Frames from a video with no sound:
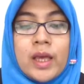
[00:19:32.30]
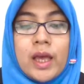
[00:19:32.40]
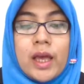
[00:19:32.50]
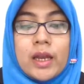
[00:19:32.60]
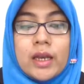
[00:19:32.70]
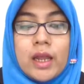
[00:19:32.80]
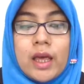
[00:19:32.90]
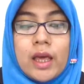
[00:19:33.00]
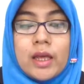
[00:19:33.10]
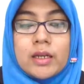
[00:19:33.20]
And
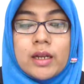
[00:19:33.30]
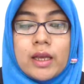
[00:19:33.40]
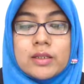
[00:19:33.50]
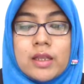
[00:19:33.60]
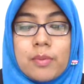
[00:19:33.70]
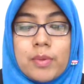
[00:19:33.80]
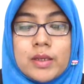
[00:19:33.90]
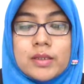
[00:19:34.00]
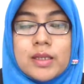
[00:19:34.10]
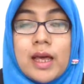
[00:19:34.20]
then the next step
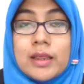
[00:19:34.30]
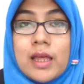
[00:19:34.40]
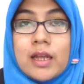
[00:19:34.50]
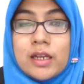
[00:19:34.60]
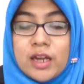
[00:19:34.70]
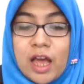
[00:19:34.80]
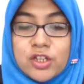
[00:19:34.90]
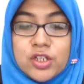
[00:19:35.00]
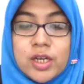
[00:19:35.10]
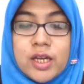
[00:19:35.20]
is data
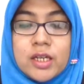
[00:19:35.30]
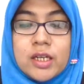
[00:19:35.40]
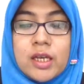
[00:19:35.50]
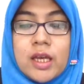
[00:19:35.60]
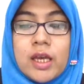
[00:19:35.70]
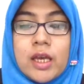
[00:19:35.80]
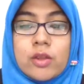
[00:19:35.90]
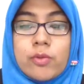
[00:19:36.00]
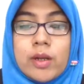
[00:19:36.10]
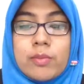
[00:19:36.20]
reduction.
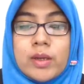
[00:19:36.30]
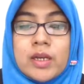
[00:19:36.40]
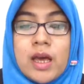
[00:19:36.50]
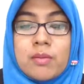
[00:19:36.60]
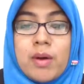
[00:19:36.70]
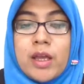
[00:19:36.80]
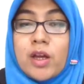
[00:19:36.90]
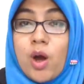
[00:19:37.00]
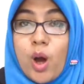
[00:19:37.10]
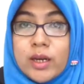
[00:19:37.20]
It will be done by
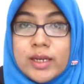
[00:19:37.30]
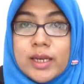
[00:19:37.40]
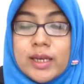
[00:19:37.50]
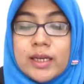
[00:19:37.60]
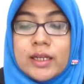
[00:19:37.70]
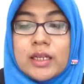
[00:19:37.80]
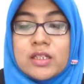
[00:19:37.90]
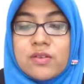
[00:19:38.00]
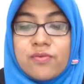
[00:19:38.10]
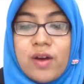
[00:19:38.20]
coding,
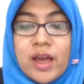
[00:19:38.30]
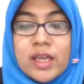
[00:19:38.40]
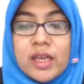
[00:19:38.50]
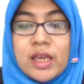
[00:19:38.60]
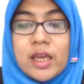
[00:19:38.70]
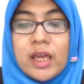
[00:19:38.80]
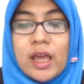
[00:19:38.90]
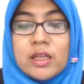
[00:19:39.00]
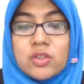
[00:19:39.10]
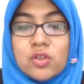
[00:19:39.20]
classifying,
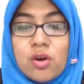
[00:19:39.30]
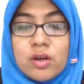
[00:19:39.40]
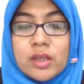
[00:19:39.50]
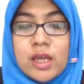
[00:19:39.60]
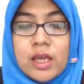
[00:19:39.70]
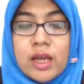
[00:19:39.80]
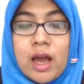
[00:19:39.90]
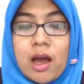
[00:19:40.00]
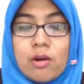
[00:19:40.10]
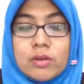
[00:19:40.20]
and sorting
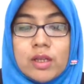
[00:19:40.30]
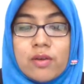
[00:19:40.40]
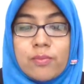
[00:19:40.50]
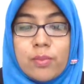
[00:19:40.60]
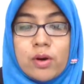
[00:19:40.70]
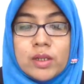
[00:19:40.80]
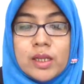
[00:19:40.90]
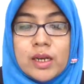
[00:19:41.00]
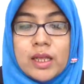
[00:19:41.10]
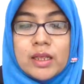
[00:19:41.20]
out the
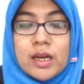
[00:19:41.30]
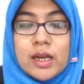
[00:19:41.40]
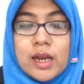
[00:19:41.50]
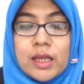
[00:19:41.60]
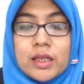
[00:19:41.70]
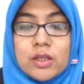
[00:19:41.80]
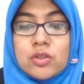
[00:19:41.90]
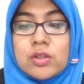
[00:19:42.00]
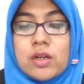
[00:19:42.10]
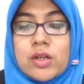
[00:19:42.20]
important data related
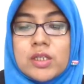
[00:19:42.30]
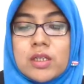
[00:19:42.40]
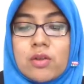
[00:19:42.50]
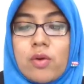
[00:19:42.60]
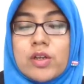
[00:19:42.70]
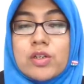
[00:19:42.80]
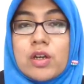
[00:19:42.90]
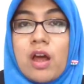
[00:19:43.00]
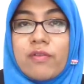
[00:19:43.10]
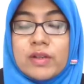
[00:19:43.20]
to the research
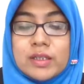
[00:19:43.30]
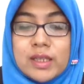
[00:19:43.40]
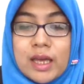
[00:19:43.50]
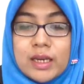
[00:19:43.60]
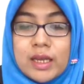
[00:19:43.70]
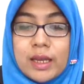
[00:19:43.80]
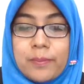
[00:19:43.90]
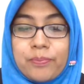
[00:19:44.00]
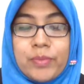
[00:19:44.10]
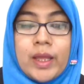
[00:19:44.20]
question of the study.